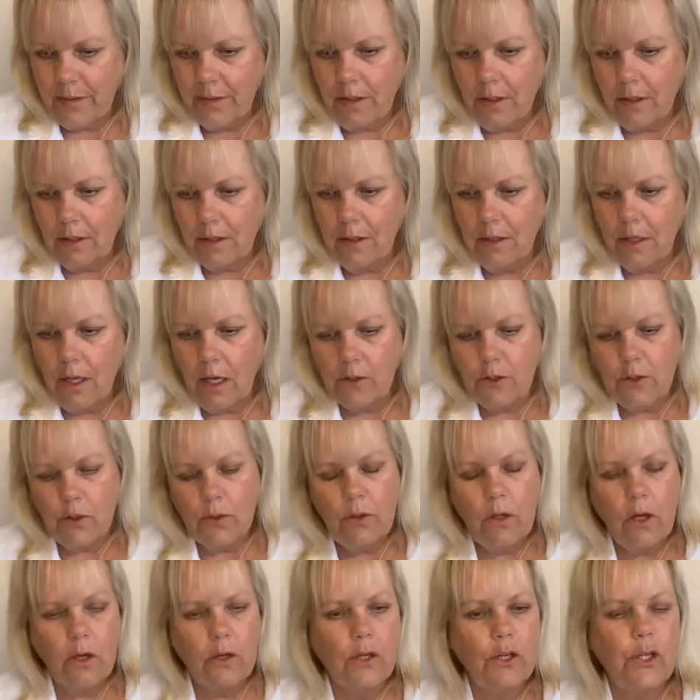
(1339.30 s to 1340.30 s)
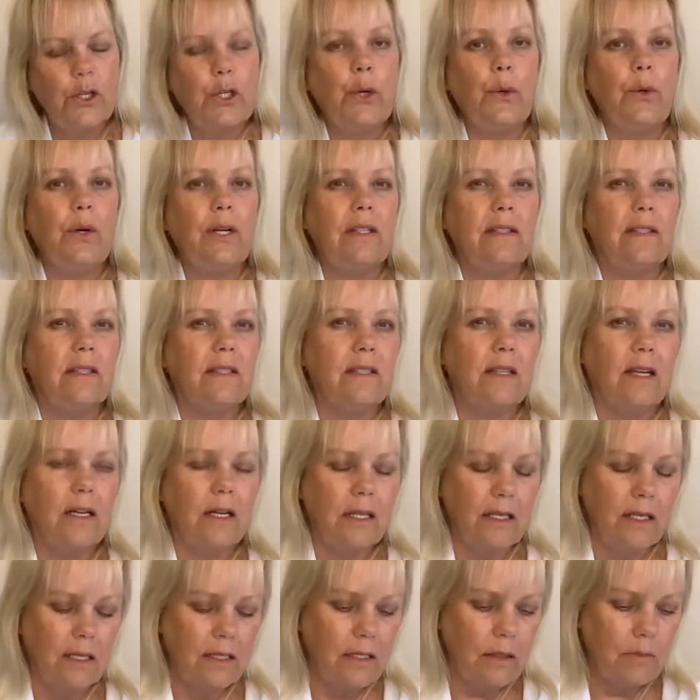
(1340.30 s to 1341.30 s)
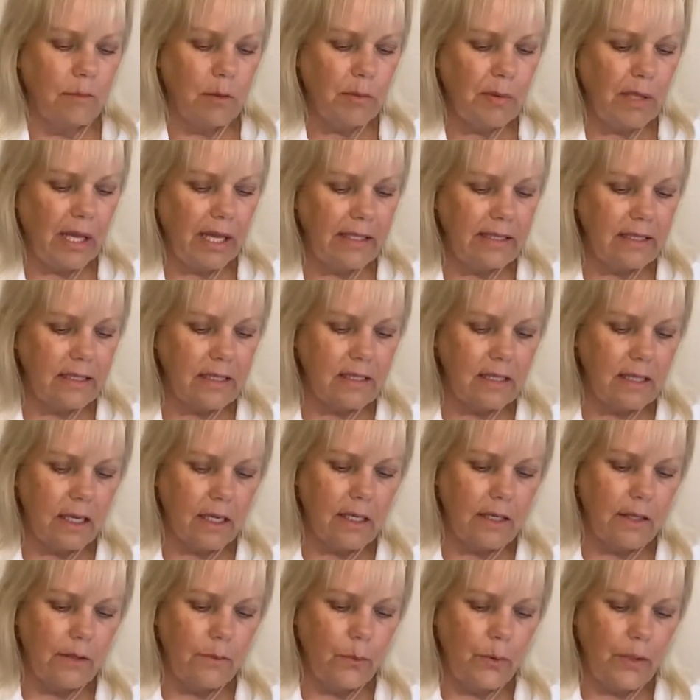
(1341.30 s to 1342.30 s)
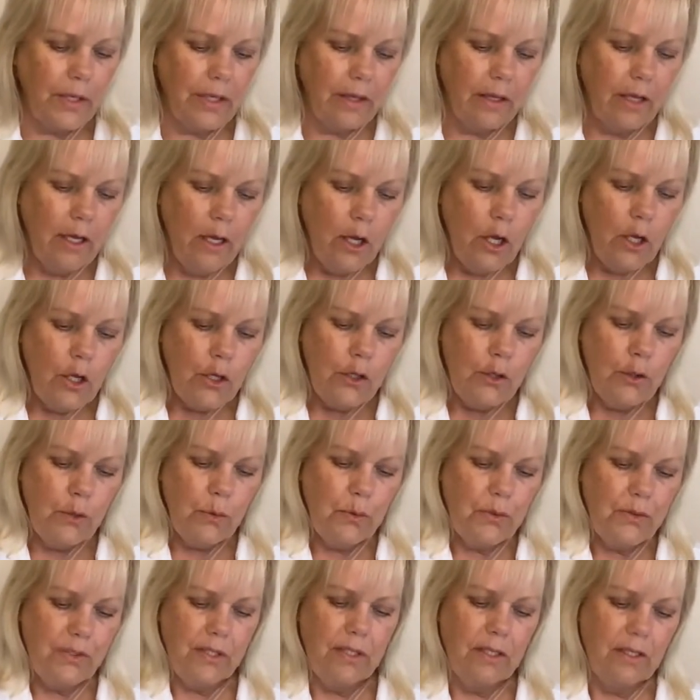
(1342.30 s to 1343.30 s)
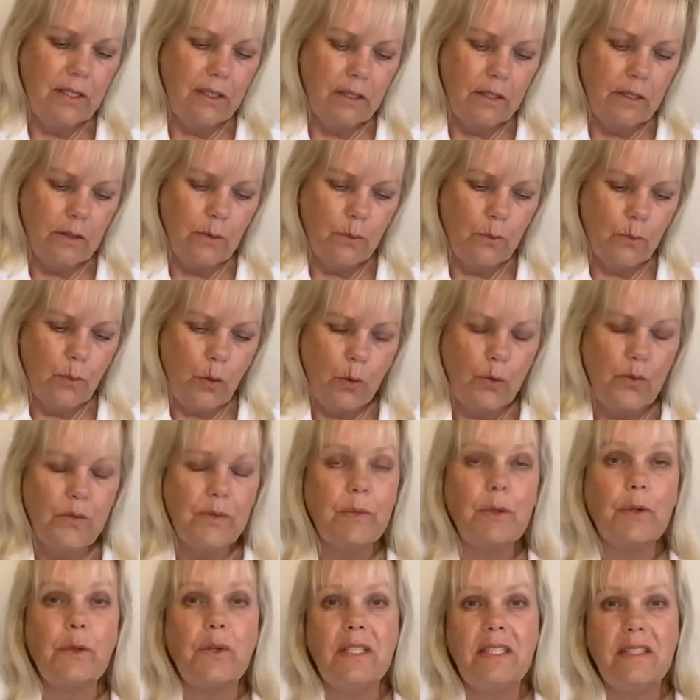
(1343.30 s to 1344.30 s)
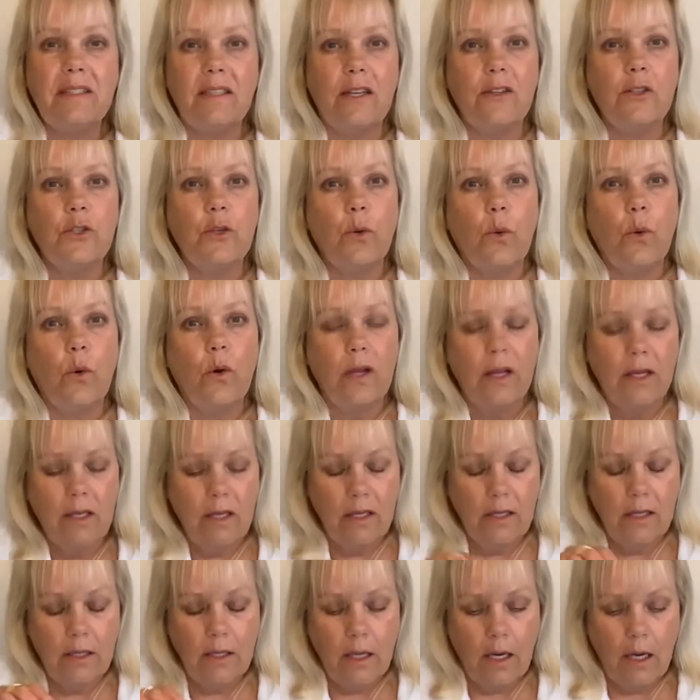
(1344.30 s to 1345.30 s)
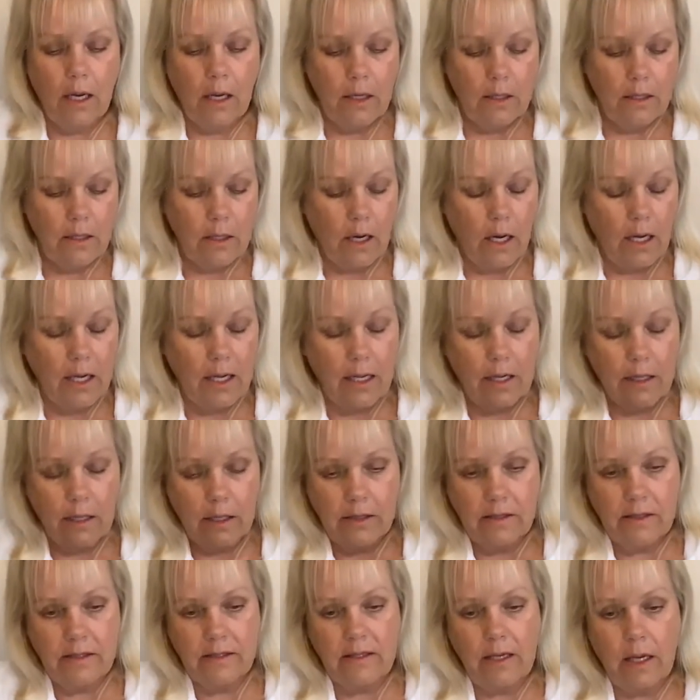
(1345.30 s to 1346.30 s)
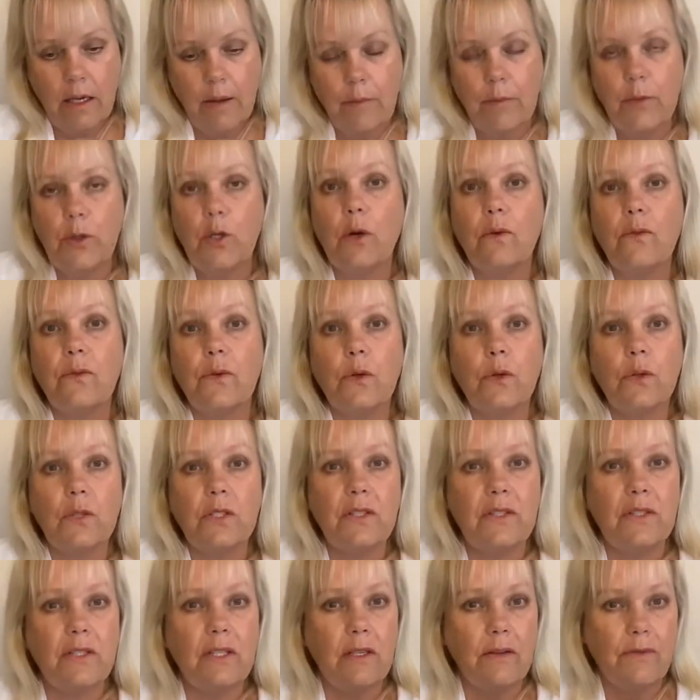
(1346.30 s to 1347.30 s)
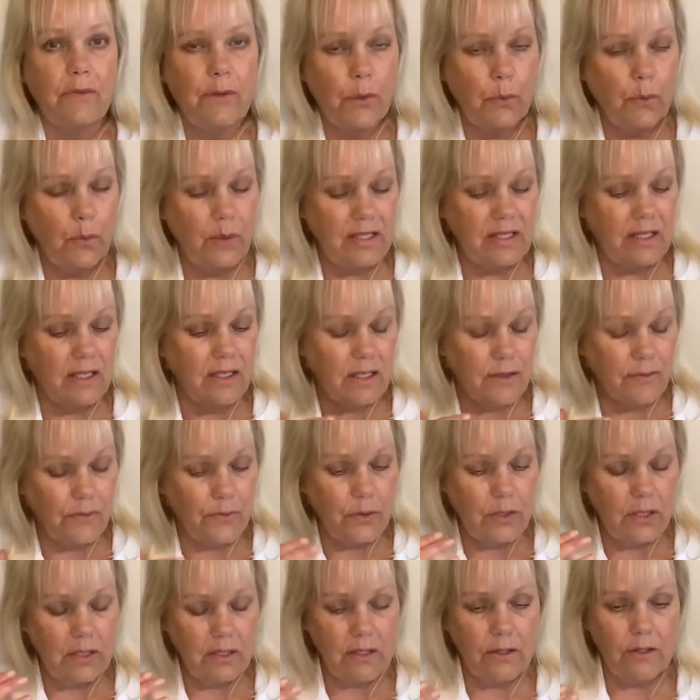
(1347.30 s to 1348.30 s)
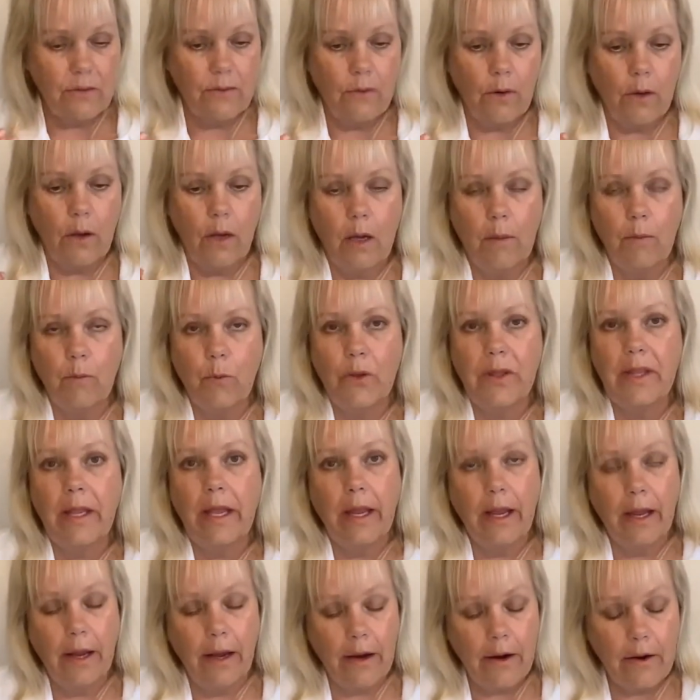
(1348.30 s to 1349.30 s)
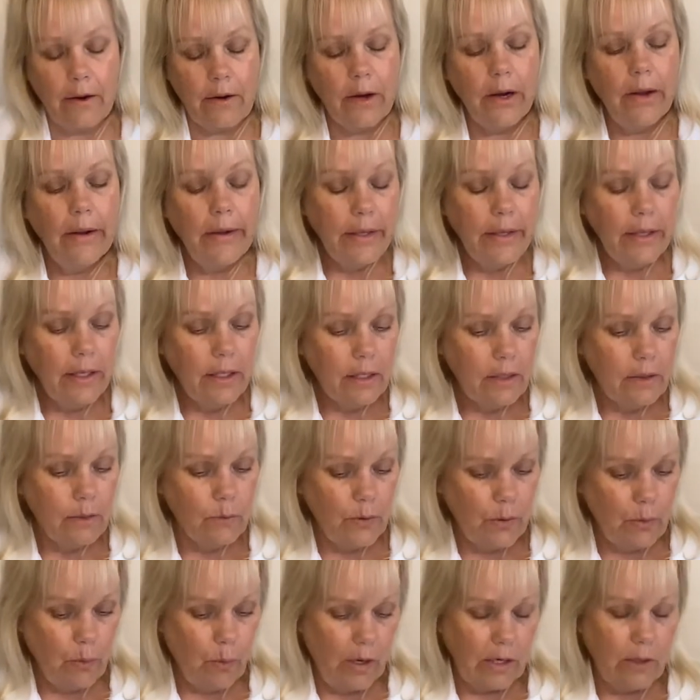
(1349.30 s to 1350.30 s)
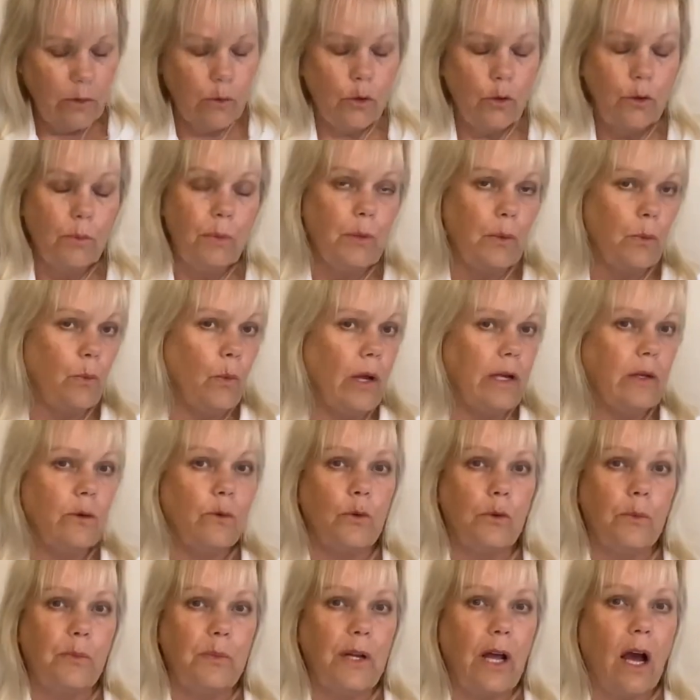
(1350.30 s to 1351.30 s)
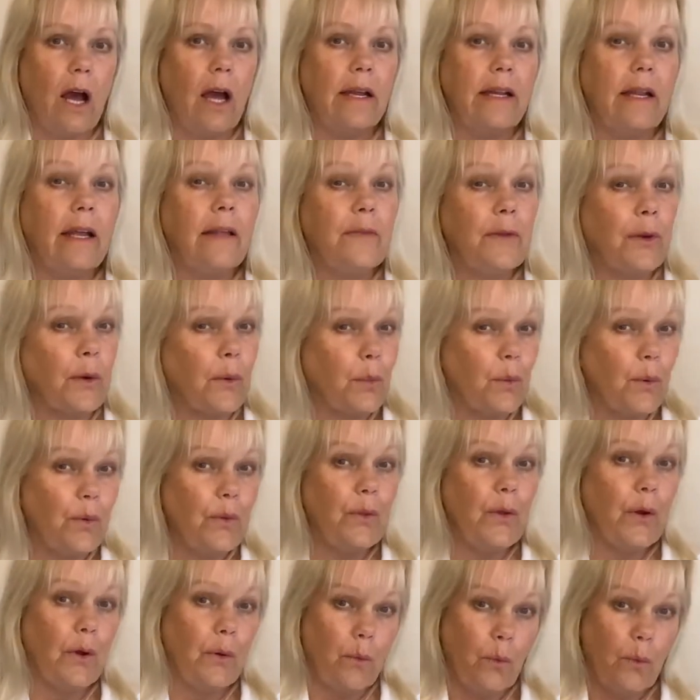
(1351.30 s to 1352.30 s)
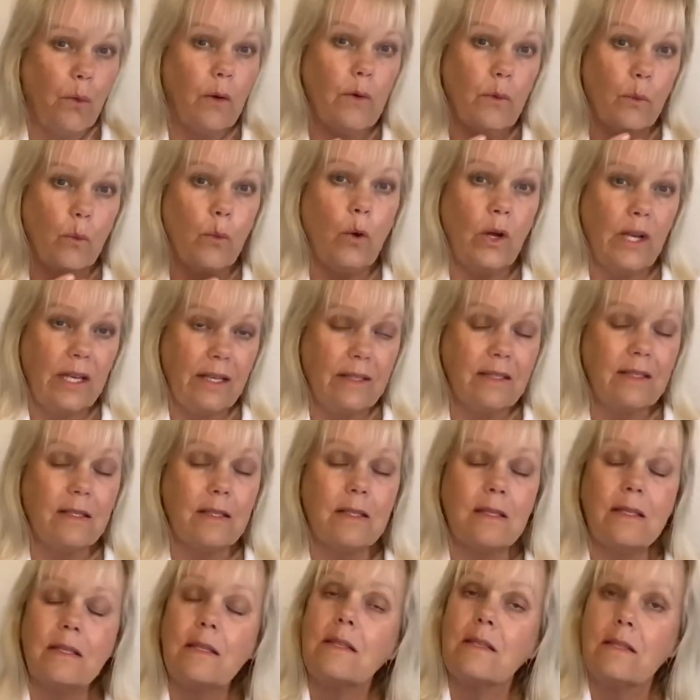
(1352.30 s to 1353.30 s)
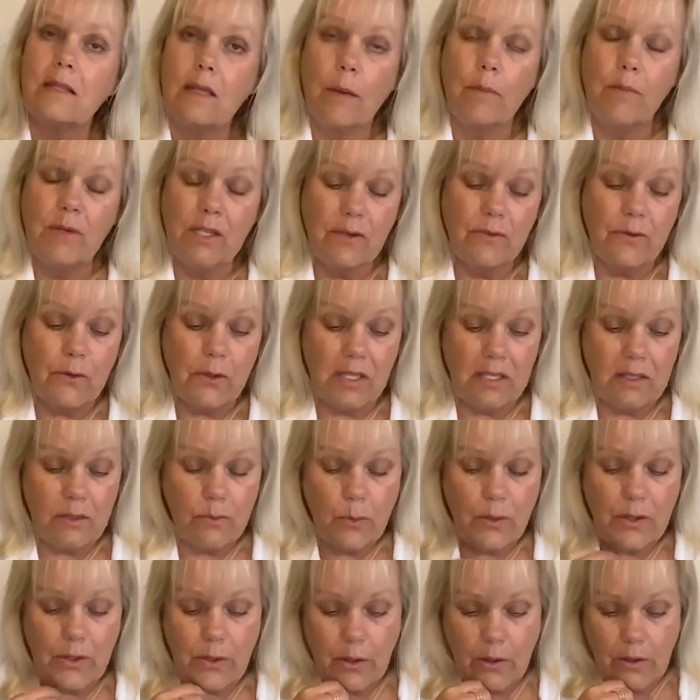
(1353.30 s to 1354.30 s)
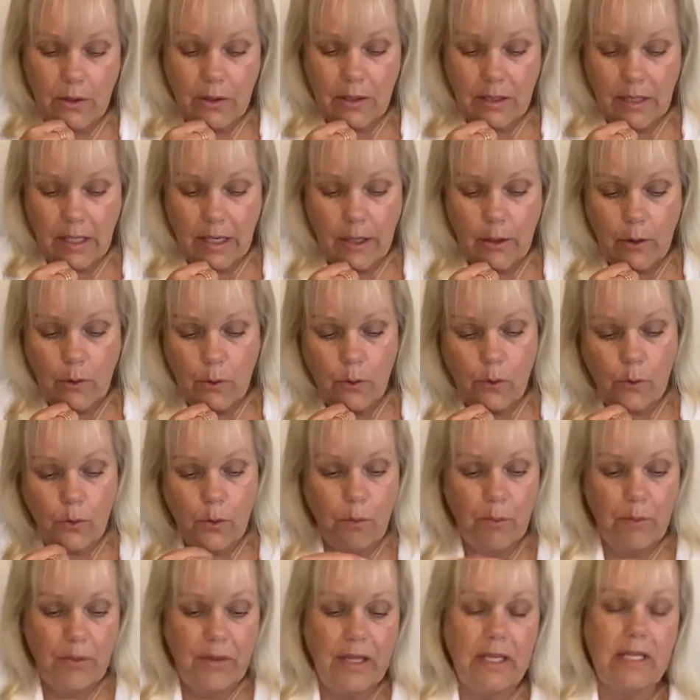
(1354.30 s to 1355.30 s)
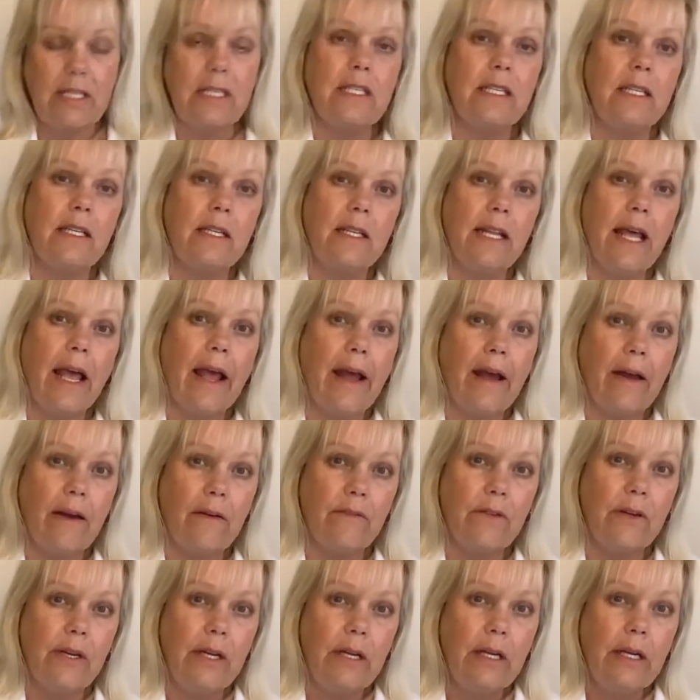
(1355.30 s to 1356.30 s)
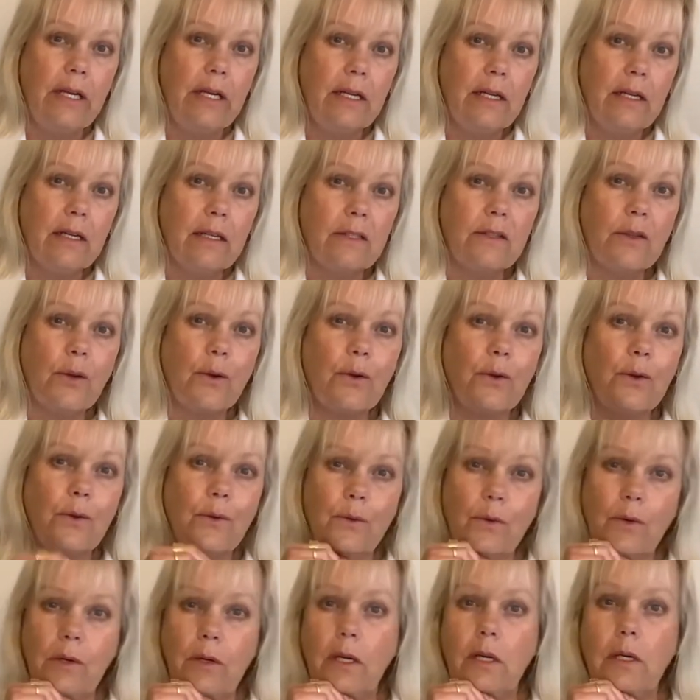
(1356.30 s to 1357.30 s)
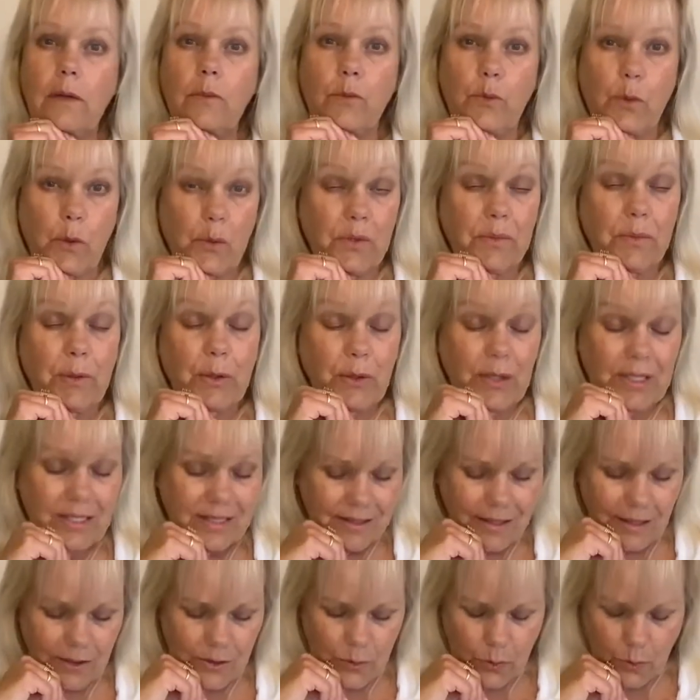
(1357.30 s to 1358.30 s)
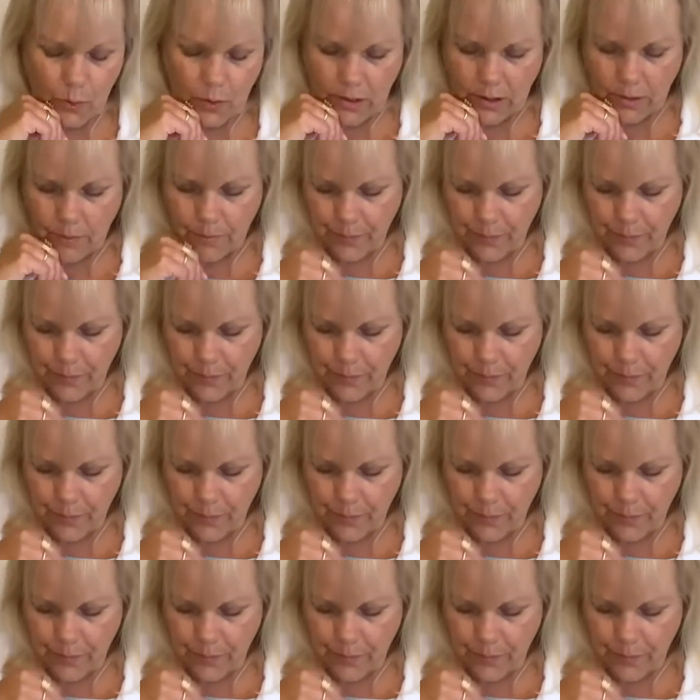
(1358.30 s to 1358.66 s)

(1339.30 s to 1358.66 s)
not too long ago, a double-blind study with using rosemary essential oil on some, to see if there was a difference with the hair with one group and one group not. And there was some difference with the hair group that did have the rosemary essential oil.